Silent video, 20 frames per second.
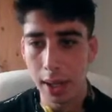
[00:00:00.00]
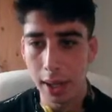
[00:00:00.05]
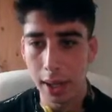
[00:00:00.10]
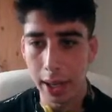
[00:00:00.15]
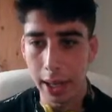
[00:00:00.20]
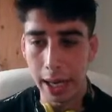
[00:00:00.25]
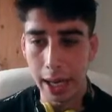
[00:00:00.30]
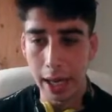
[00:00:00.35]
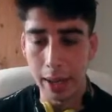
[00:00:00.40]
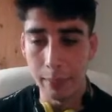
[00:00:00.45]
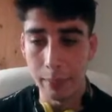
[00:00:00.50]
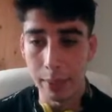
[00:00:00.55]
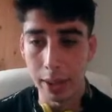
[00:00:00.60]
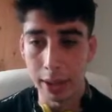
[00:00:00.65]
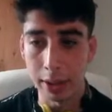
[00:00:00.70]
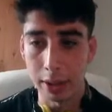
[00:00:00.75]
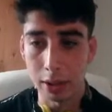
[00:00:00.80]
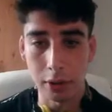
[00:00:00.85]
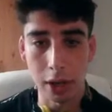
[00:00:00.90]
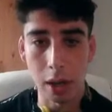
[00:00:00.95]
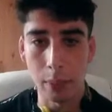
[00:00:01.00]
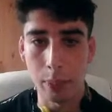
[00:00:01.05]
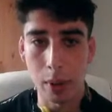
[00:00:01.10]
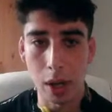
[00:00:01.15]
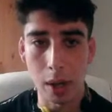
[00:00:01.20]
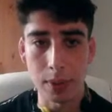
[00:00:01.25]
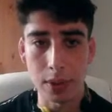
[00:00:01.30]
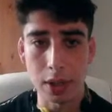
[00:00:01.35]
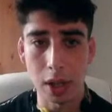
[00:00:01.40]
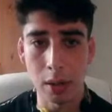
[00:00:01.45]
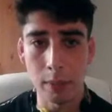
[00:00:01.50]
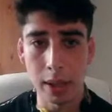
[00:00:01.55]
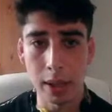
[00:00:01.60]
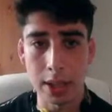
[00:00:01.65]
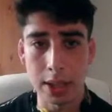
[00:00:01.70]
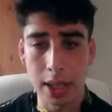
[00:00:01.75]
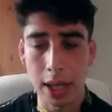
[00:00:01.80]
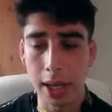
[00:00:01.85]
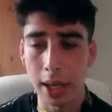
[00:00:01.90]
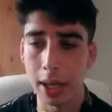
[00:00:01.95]
And the crowd pop is going to be
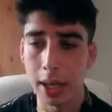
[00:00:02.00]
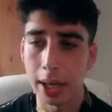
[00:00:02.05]
insane.